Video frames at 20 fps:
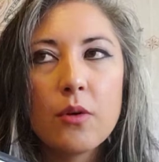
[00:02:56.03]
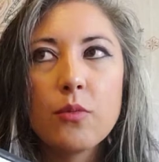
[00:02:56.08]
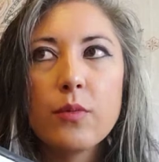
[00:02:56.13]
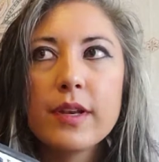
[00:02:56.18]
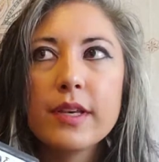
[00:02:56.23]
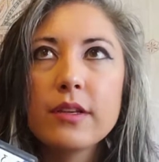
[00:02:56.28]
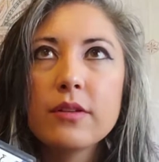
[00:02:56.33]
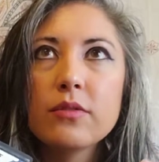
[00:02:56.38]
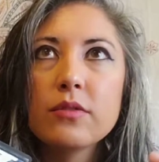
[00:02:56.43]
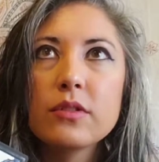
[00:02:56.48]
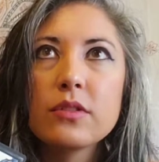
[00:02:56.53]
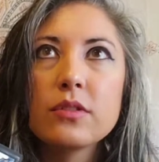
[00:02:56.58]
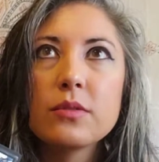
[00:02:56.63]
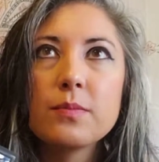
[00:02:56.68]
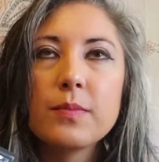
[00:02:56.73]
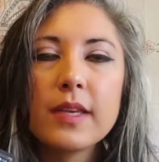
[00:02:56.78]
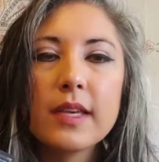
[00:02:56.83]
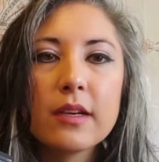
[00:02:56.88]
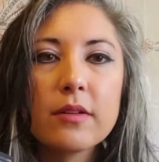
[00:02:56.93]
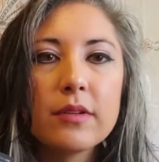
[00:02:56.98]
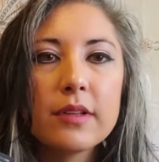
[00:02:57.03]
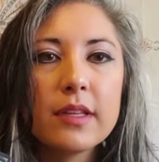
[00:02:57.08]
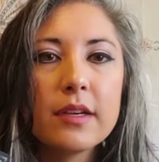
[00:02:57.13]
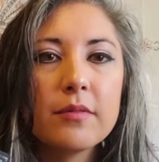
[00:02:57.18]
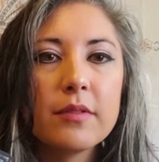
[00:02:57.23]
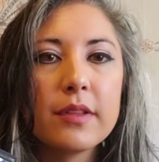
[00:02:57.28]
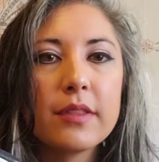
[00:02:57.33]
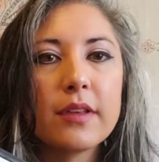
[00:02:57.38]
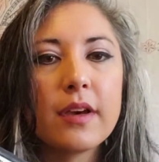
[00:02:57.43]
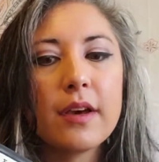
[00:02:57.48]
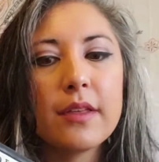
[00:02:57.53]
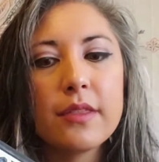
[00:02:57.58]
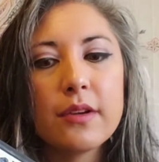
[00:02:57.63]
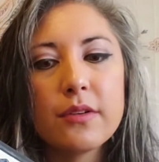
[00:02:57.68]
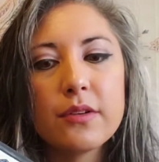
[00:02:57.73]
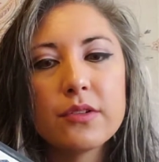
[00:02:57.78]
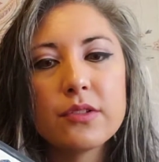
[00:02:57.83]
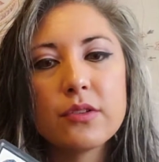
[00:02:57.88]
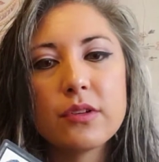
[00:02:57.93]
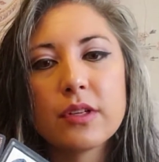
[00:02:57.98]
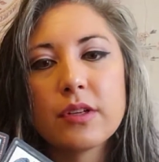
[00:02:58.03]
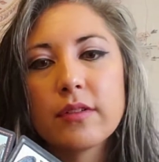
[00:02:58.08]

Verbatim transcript: When you speak with it with others or